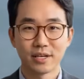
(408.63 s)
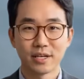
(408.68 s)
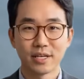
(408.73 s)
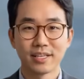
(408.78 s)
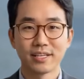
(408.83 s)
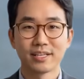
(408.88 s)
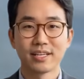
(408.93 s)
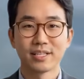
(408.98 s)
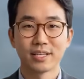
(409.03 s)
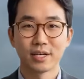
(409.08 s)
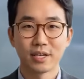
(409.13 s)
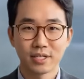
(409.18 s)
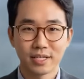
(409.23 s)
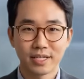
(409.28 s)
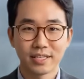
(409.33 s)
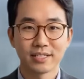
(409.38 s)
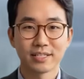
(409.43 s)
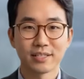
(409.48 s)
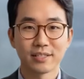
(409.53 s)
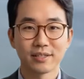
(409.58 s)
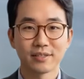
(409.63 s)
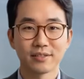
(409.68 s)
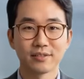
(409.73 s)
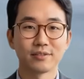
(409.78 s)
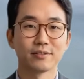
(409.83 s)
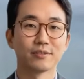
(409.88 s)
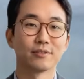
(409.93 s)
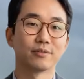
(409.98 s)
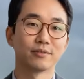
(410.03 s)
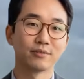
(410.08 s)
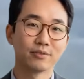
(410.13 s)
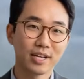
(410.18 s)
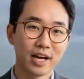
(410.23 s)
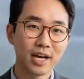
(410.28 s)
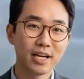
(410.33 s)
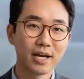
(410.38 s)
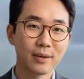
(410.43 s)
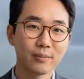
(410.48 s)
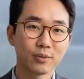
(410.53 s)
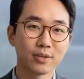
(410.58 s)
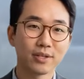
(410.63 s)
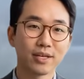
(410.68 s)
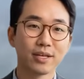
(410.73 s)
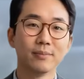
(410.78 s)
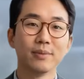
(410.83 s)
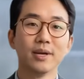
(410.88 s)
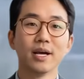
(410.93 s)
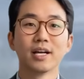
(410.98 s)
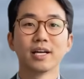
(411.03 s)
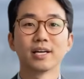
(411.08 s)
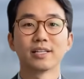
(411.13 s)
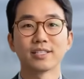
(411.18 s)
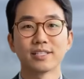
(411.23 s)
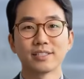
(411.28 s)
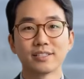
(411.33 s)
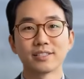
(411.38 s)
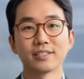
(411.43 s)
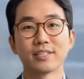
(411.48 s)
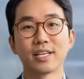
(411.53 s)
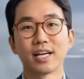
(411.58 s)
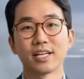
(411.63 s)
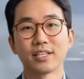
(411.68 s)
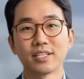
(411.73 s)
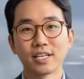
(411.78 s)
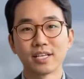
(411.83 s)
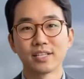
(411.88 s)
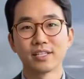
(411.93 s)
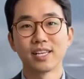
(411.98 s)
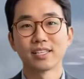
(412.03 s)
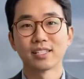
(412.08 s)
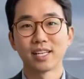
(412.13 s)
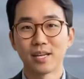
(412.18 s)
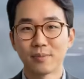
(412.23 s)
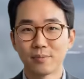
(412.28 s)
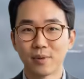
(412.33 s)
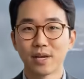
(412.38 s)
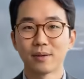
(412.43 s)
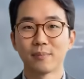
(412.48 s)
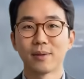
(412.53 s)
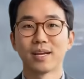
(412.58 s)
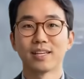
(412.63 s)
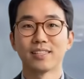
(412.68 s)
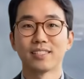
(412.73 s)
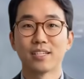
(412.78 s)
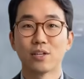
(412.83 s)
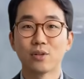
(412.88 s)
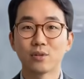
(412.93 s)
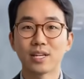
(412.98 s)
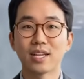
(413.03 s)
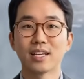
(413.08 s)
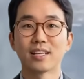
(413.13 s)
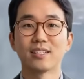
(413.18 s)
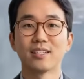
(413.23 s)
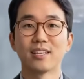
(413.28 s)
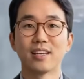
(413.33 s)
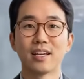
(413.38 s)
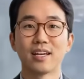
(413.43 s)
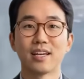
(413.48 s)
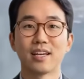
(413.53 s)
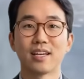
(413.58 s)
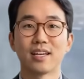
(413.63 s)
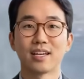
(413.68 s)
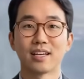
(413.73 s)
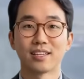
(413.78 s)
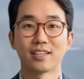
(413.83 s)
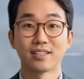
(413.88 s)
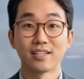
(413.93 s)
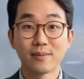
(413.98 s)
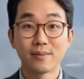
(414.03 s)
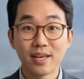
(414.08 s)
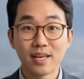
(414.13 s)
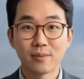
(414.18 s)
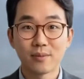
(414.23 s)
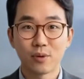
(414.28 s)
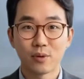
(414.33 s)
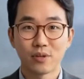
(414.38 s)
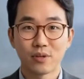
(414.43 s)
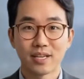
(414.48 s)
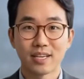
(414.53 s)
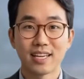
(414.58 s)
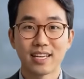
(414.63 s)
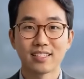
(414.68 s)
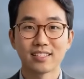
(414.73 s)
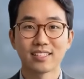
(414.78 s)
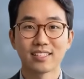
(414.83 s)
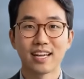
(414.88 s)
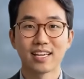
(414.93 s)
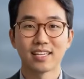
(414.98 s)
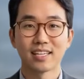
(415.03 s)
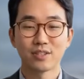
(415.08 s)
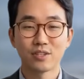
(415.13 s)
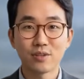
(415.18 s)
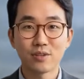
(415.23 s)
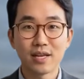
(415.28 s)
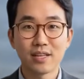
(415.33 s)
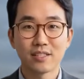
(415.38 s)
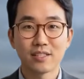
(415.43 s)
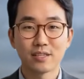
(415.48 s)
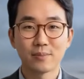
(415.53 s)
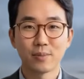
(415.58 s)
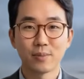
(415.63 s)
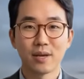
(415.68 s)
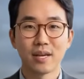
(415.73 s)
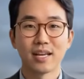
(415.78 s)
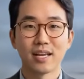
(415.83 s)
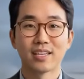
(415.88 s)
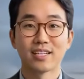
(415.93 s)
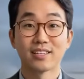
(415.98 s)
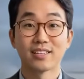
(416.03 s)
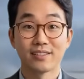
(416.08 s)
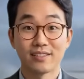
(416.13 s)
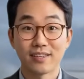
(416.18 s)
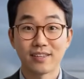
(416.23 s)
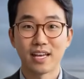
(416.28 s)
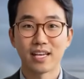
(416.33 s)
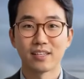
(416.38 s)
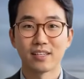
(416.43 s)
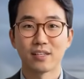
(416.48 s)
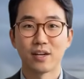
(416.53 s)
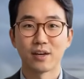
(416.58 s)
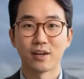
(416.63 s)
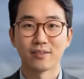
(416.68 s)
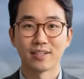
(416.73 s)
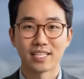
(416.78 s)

demanded a second, highly precise follow-up round. Battle damage assessment confirms the kill. The hostile asset is fully engulfed.